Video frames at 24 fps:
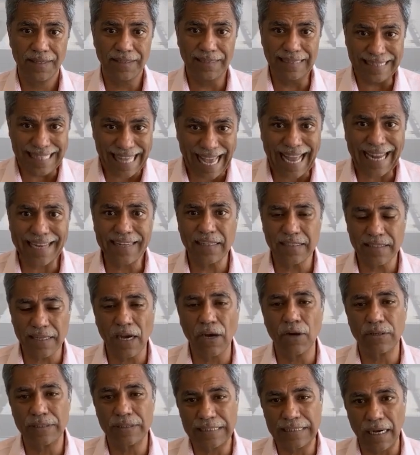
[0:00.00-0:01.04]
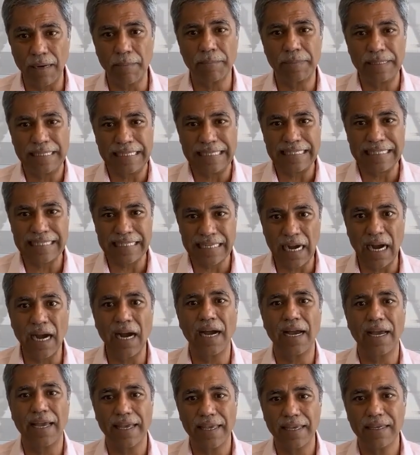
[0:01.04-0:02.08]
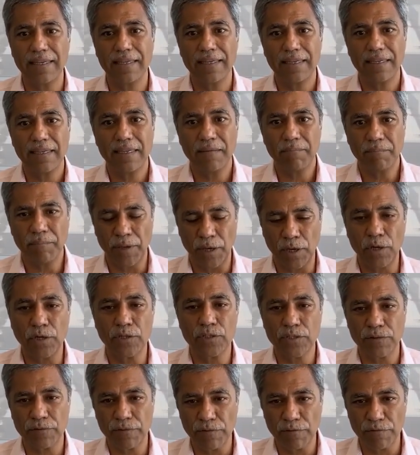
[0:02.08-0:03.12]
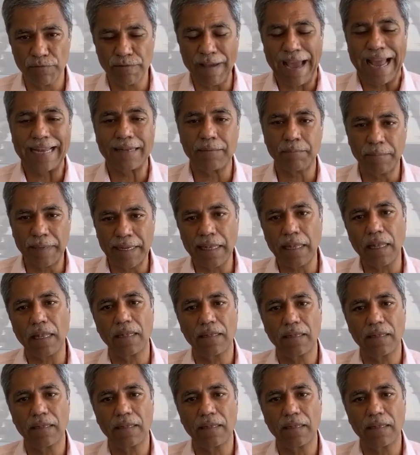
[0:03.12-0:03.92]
That is how companies die, because of the fat middle.